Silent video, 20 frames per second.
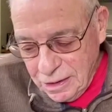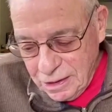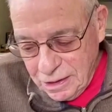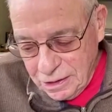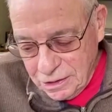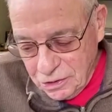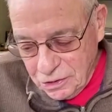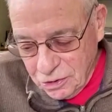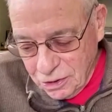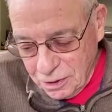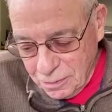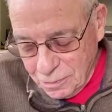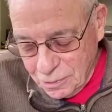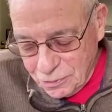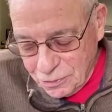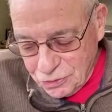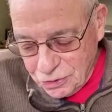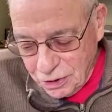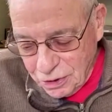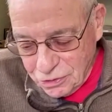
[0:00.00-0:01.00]
and in
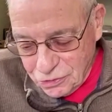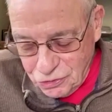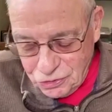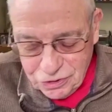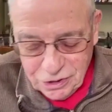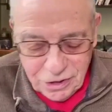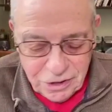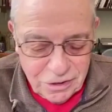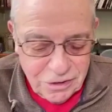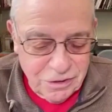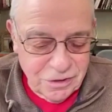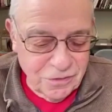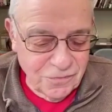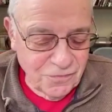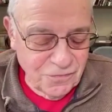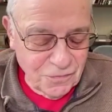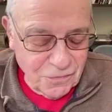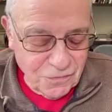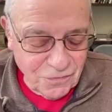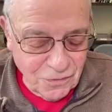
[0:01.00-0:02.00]
almost all states, in
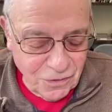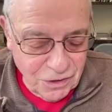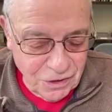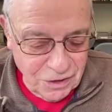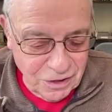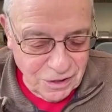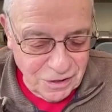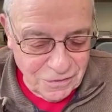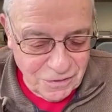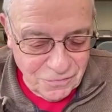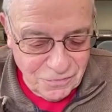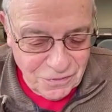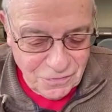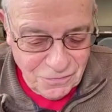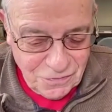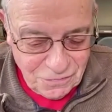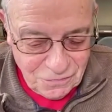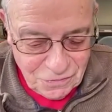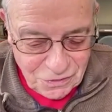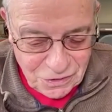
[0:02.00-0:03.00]
48 of the
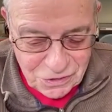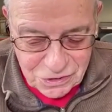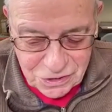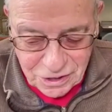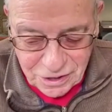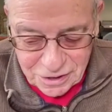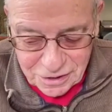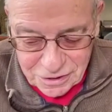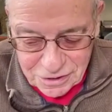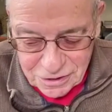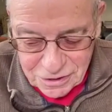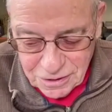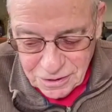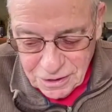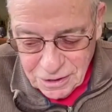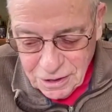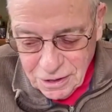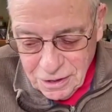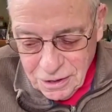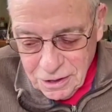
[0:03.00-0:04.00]
50 states,
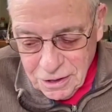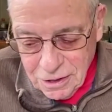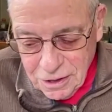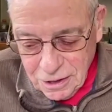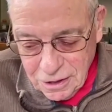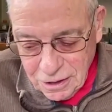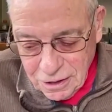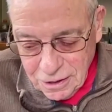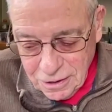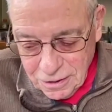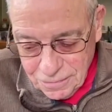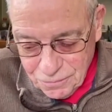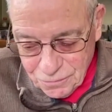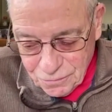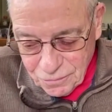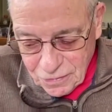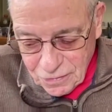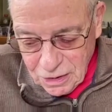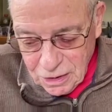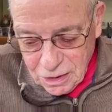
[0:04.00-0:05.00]
um,
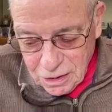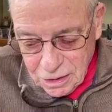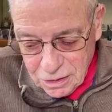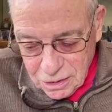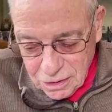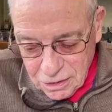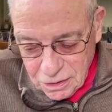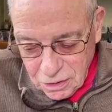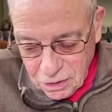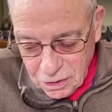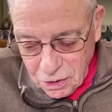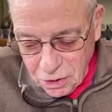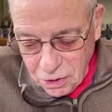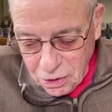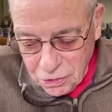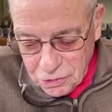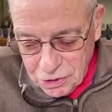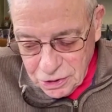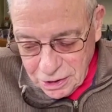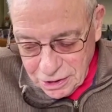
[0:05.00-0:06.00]

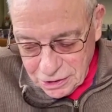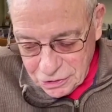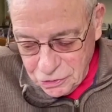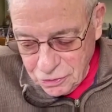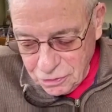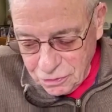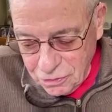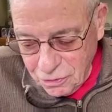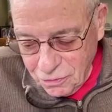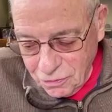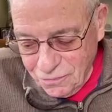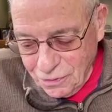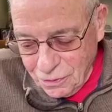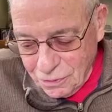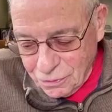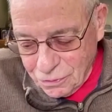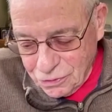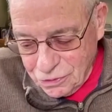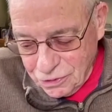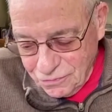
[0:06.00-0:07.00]
all the electoral
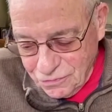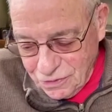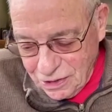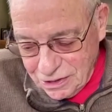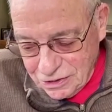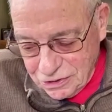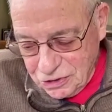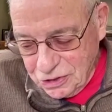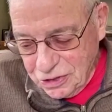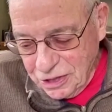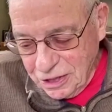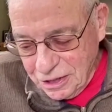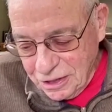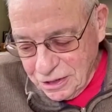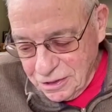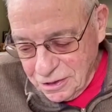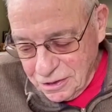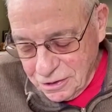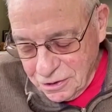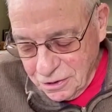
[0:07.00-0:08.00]
votes of that
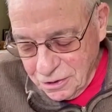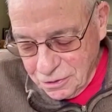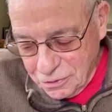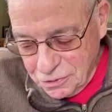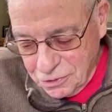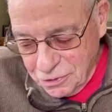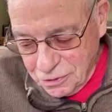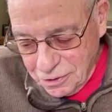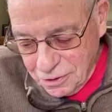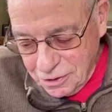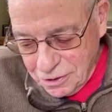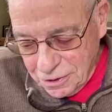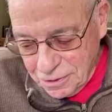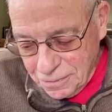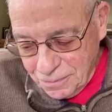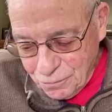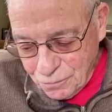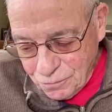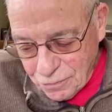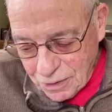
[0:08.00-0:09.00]
state go to the
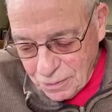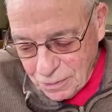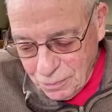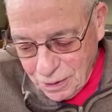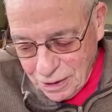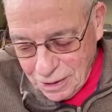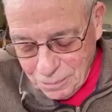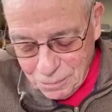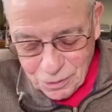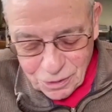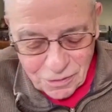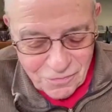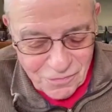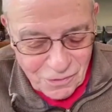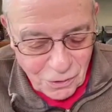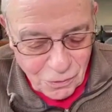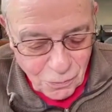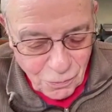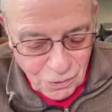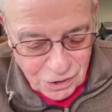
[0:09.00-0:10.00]
popular
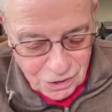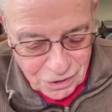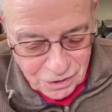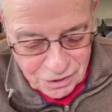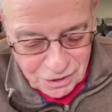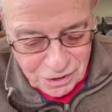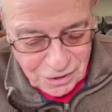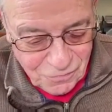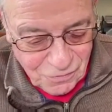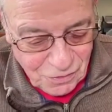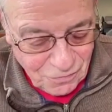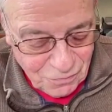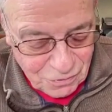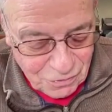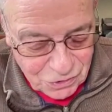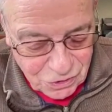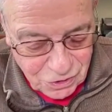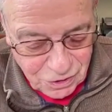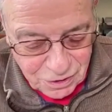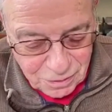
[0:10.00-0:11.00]
vote winner, even if
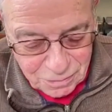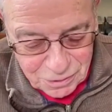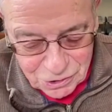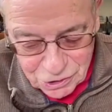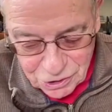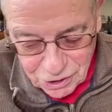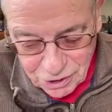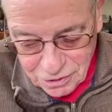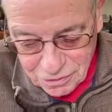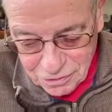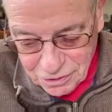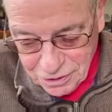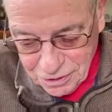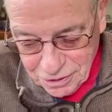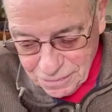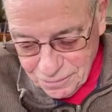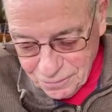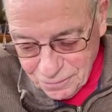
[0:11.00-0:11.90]
it's not a majority.